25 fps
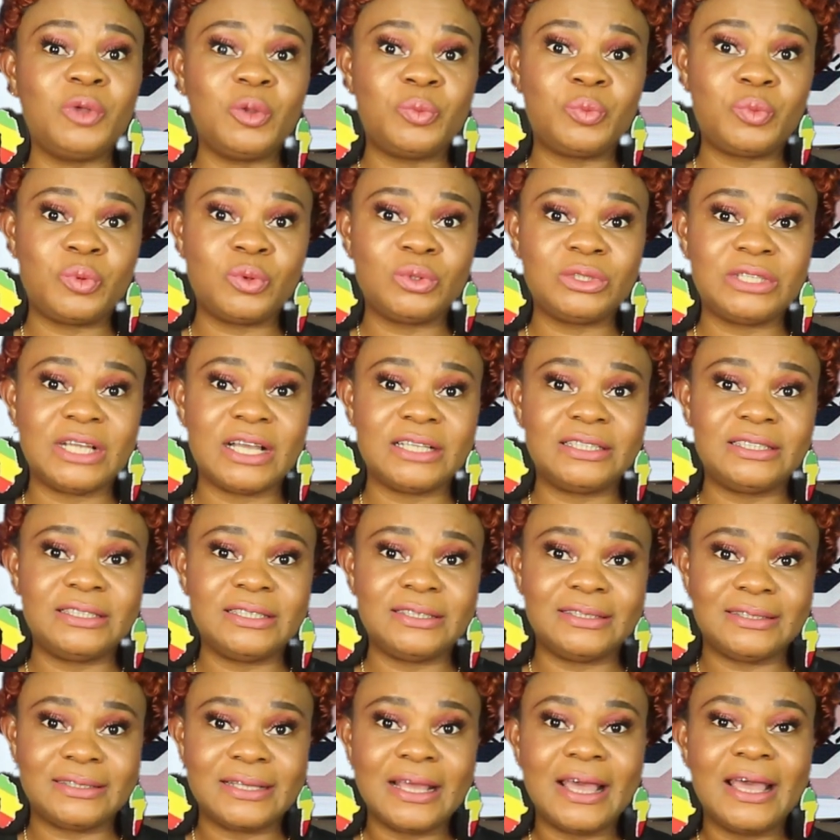people that
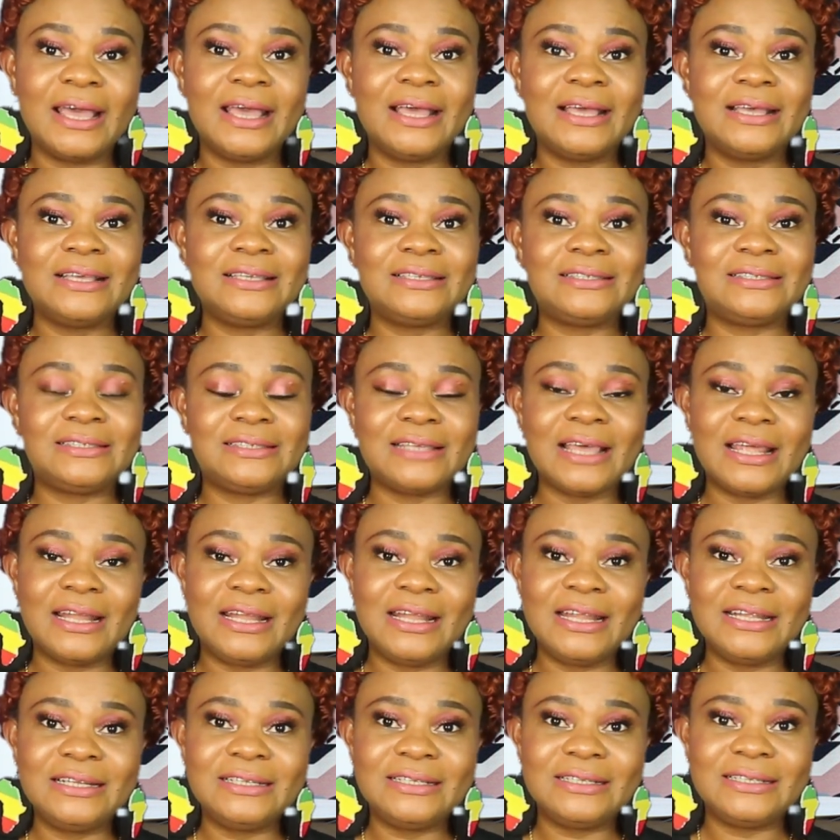is
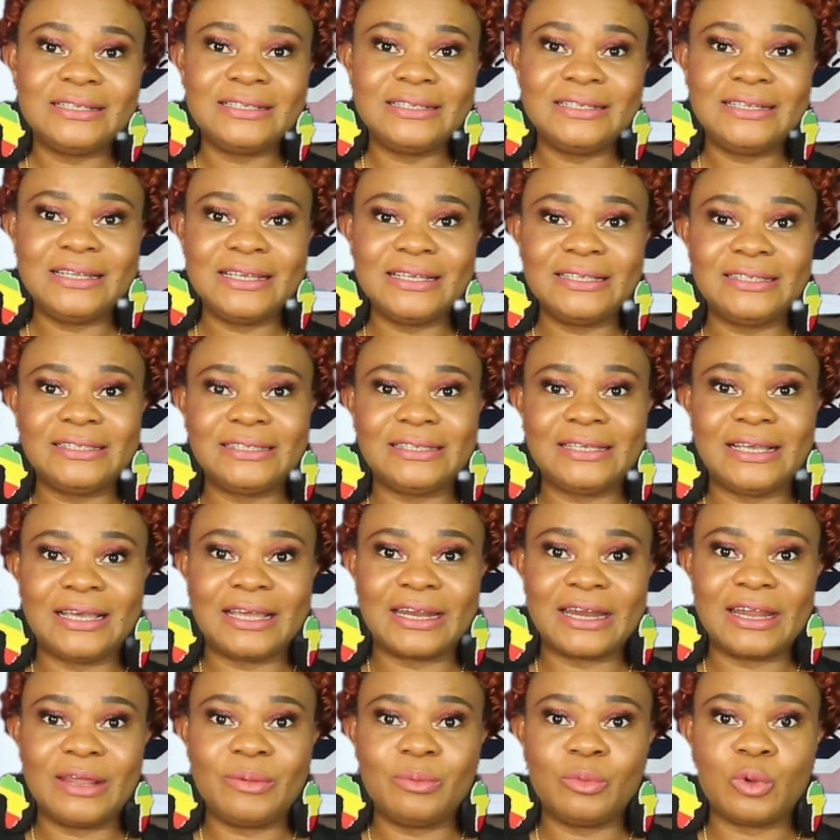selling this
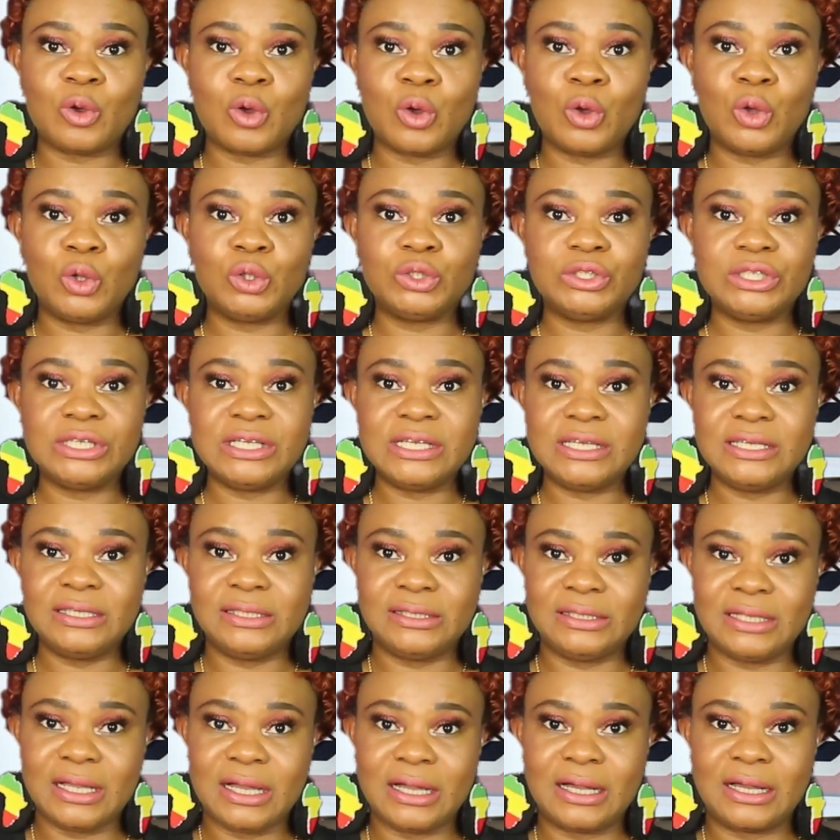cream on
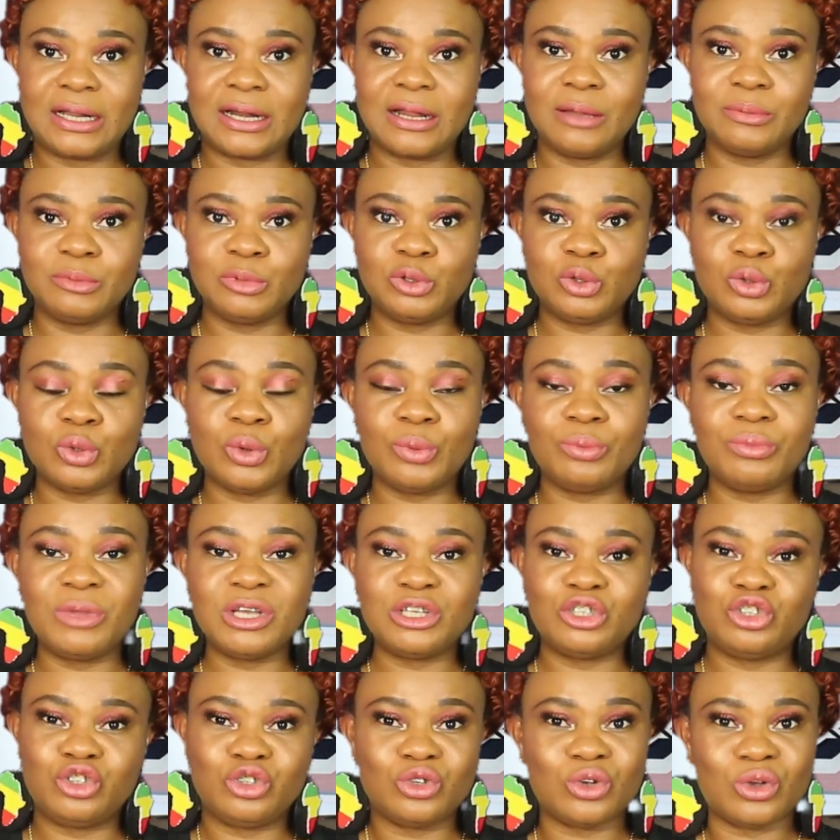Instagram, so
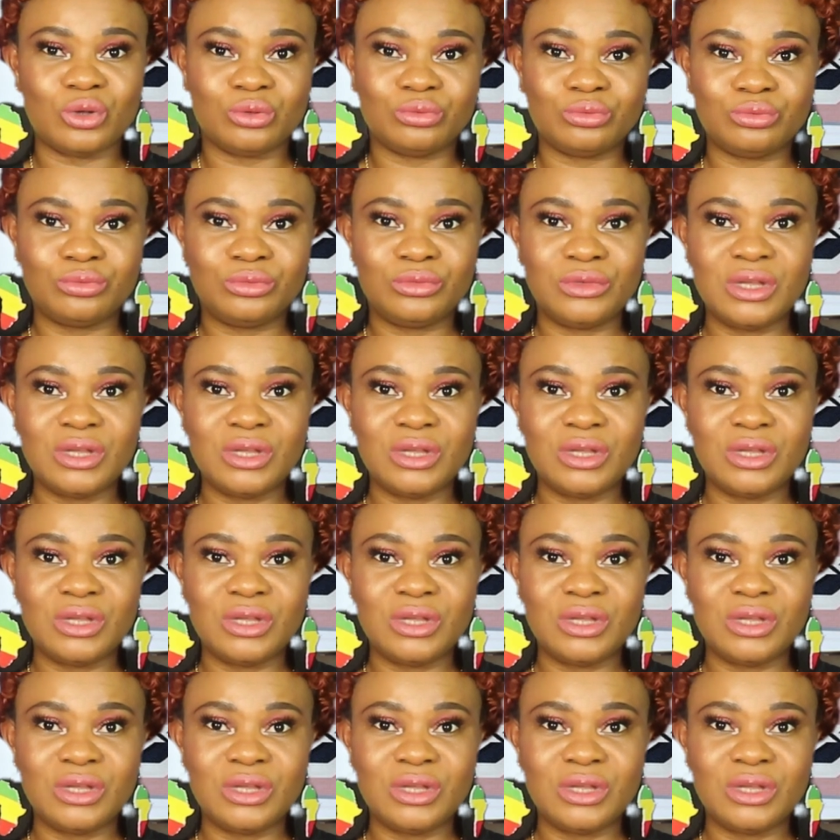make sure